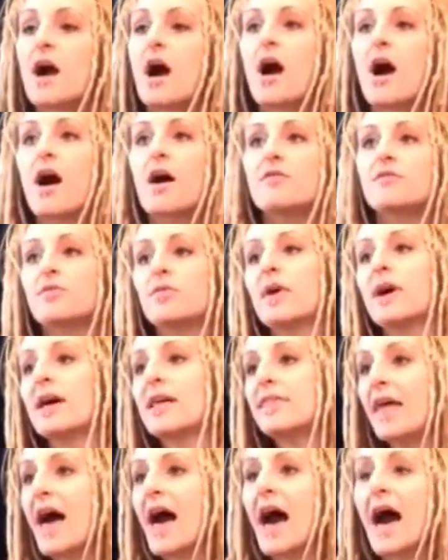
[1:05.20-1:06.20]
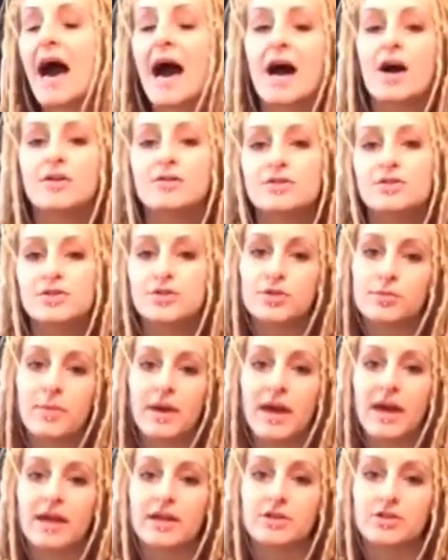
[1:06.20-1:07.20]
off with, how do you
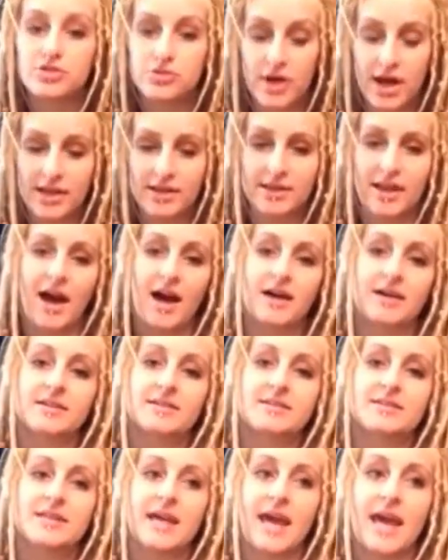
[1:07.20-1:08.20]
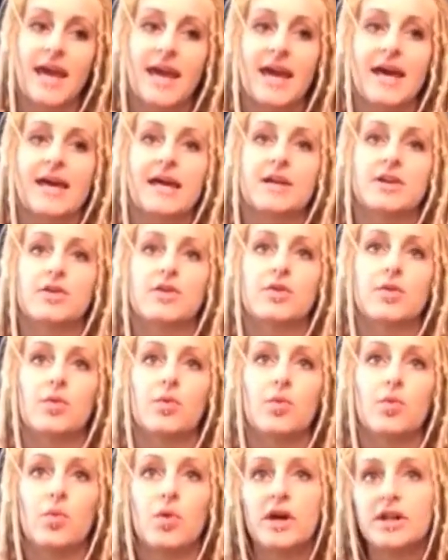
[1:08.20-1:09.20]
make dreadlocks
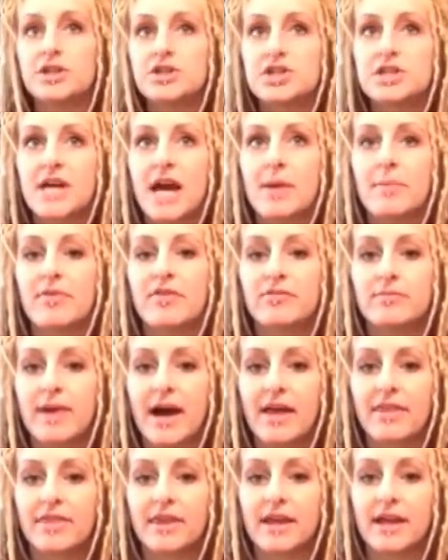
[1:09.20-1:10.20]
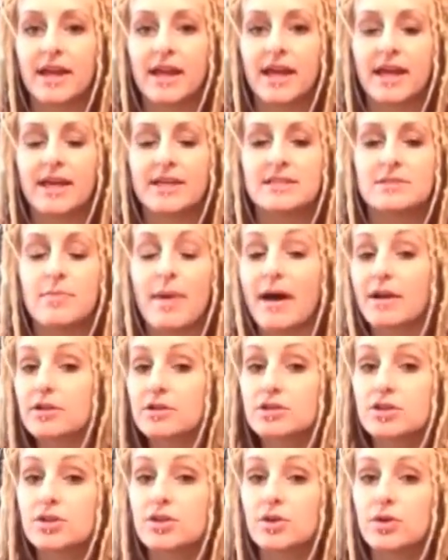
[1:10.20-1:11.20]
and which type of method is better
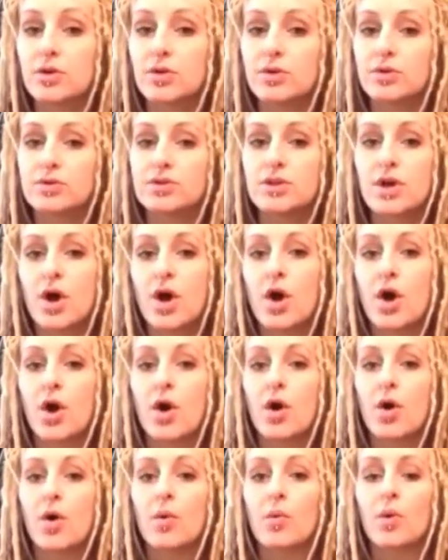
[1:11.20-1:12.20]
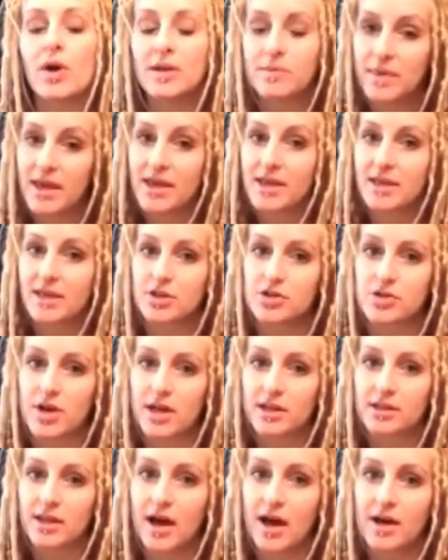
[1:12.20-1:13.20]
to use when making
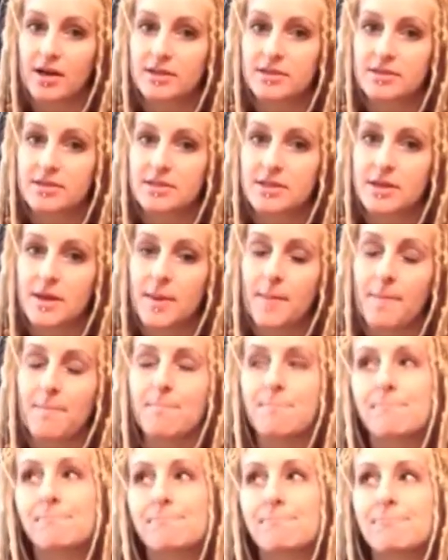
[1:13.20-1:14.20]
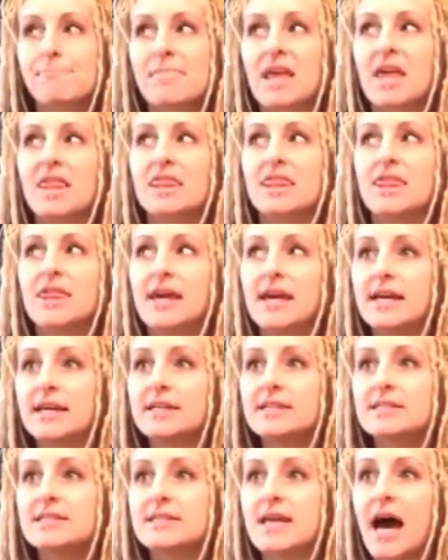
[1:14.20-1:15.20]
dreadlocks?
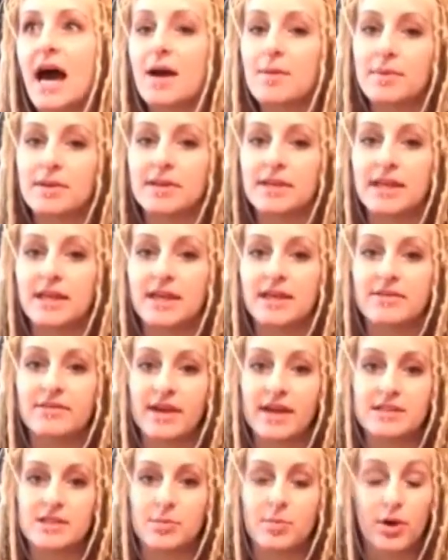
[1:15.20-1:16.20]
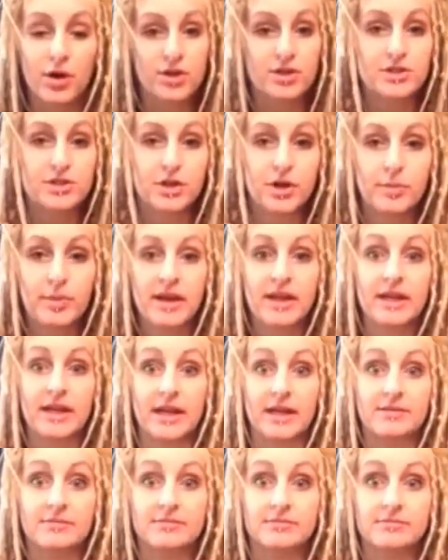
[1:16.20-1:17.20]
This, I believe, is a personal
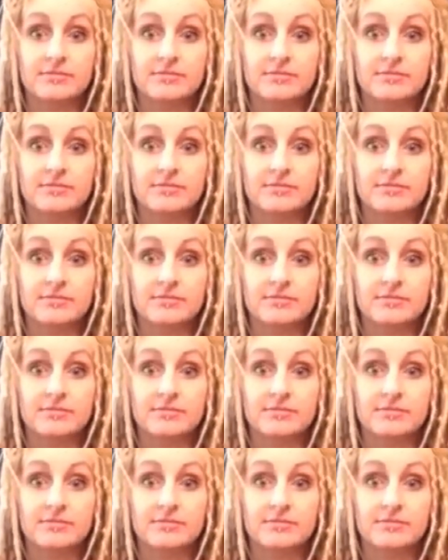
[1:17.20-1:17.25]
opinion.